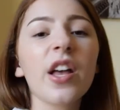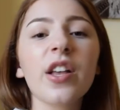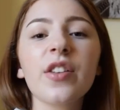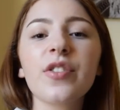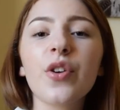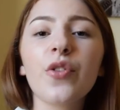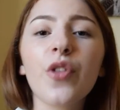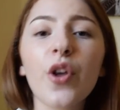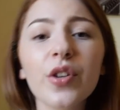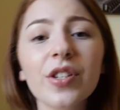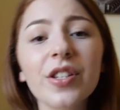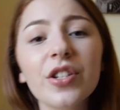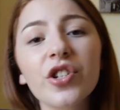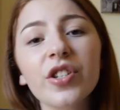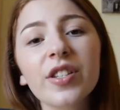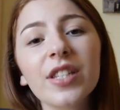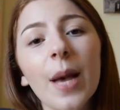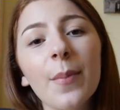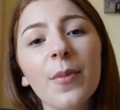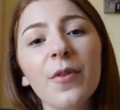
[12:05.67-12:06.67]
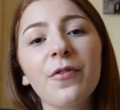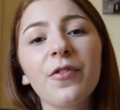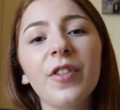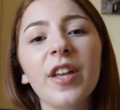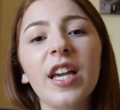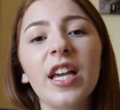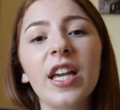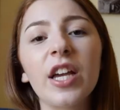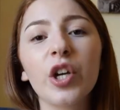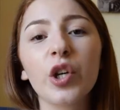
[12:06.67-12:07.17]
So those are just some of
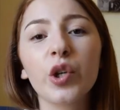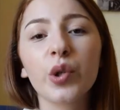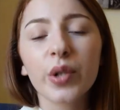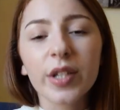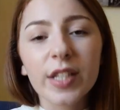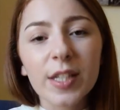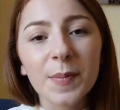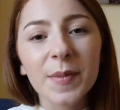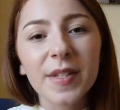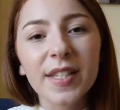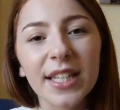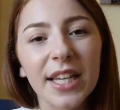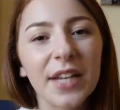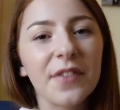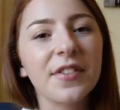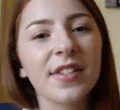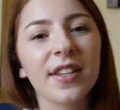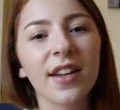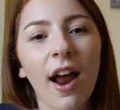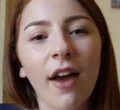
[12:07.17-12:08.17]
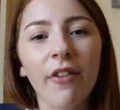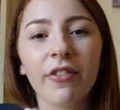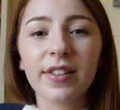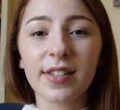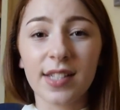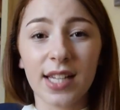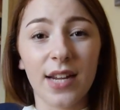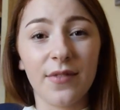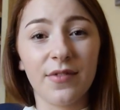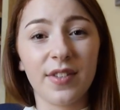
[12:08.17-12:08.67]
the Christmas gifts that I
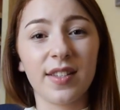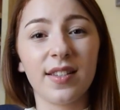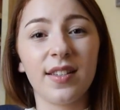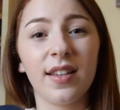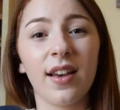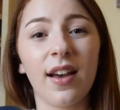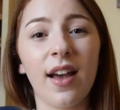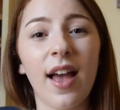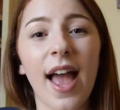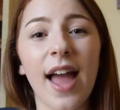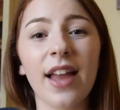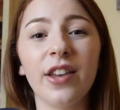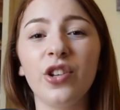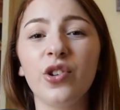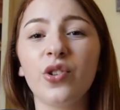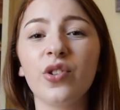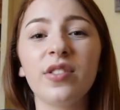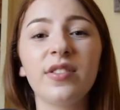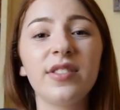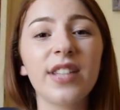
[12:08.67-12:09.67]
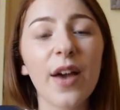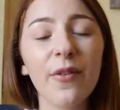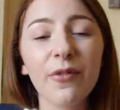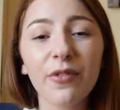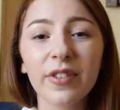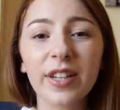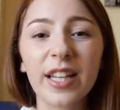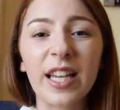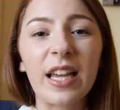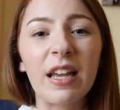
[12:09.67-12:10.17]
received this year and you could
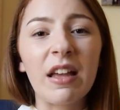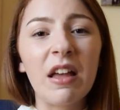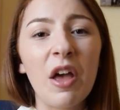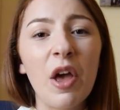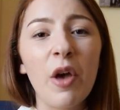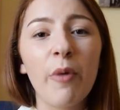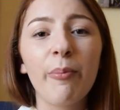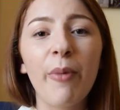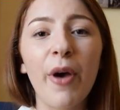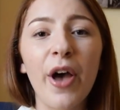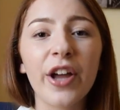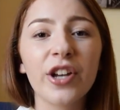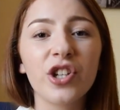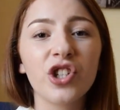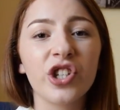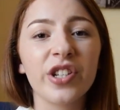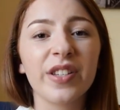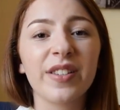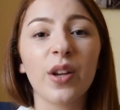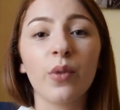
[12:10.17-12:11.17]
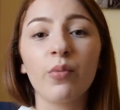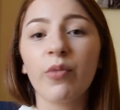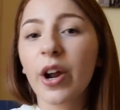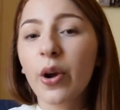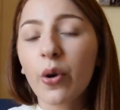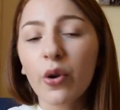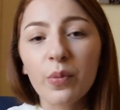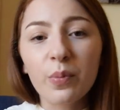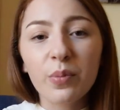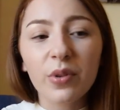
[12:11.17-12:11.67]
definitely purchase a
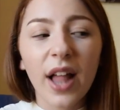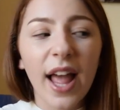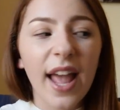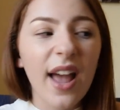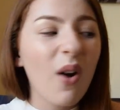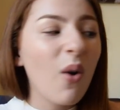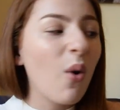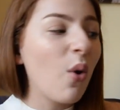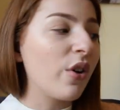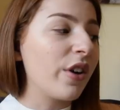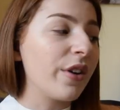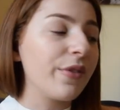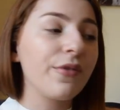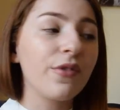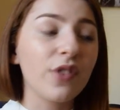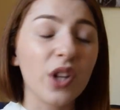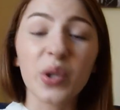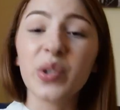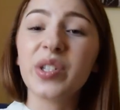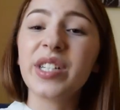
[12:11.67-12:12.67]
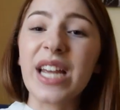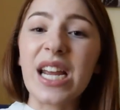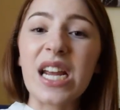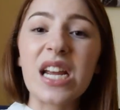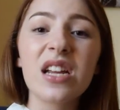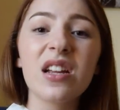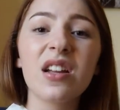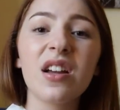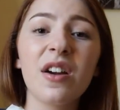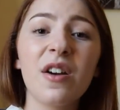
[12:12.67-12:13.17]
record player or a
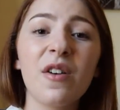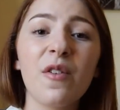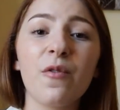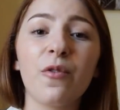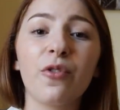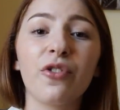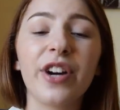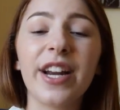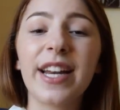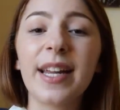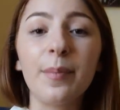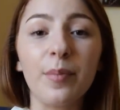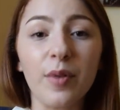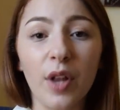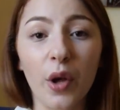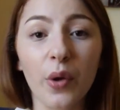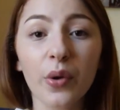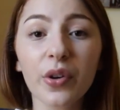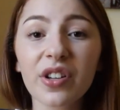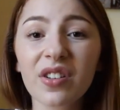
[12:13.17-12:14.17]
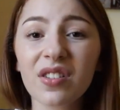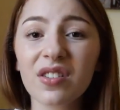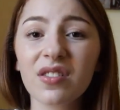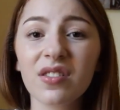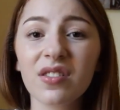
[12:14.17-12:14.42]
floaty for any bloke